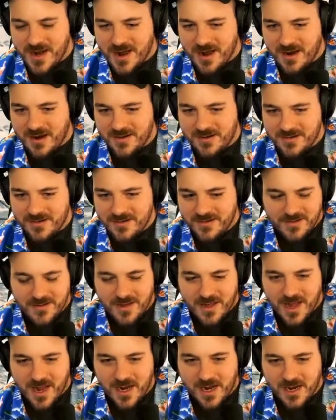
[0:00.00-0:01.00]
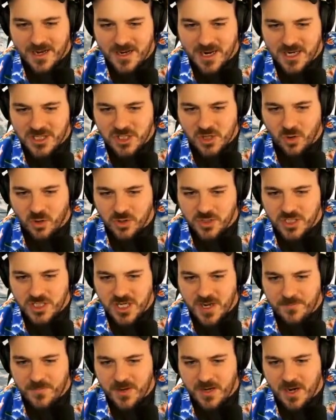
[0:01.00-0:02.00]
down. I got nice cold
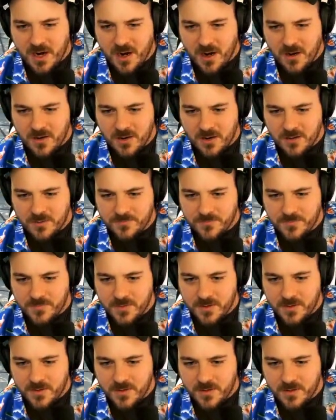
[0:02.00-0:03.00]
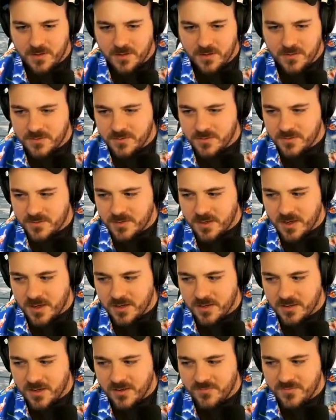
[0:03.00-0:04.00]
zip in here. Oh, okay. Nah,
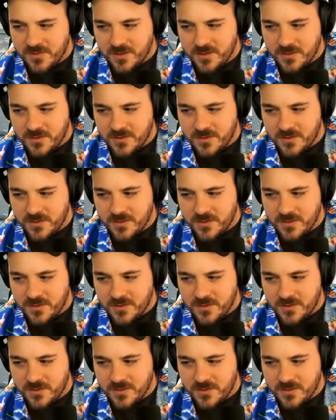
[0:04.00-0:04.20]
he left.